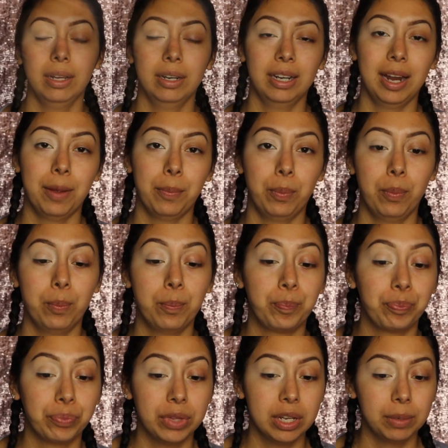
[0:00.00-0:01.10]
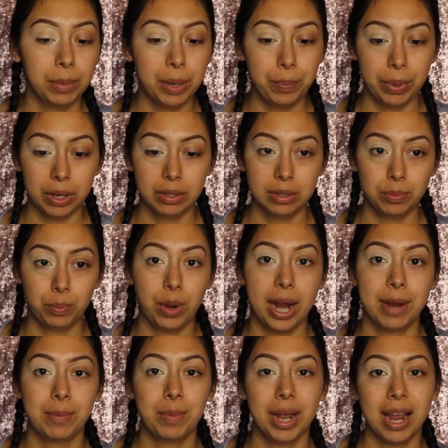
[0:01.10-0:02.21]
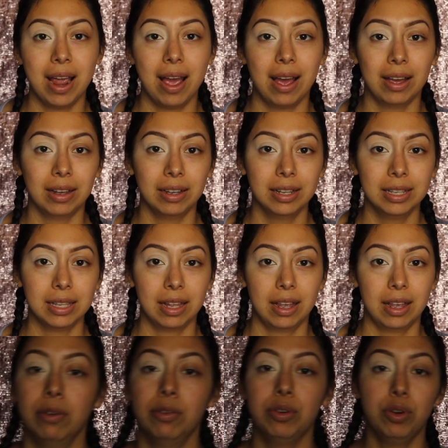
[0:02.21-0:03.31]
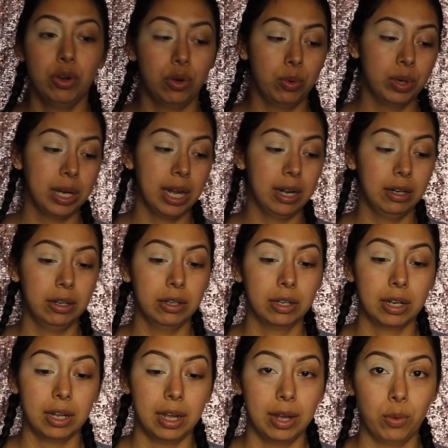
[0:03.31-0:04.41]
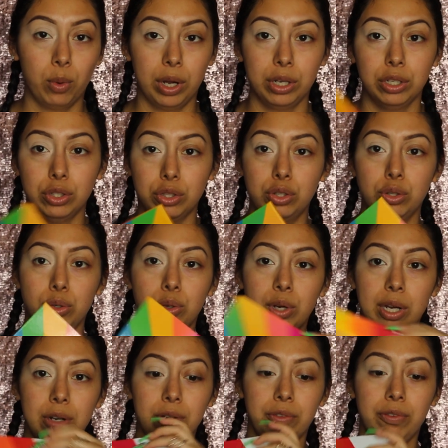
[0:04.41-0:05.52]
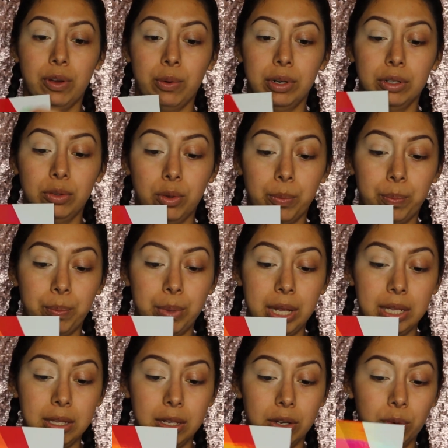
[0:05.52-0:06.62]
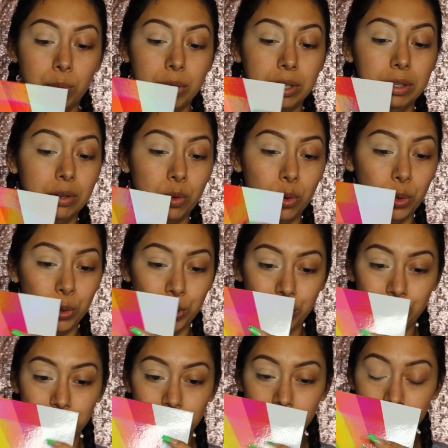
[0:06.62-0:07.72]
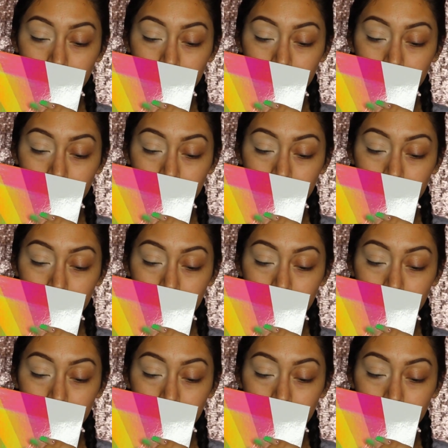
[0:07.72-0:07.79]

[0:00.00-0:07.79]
ahead and I did my brows and primed my eyes. don't know what kind of look I want to do. I don't know if I want to do a basic one or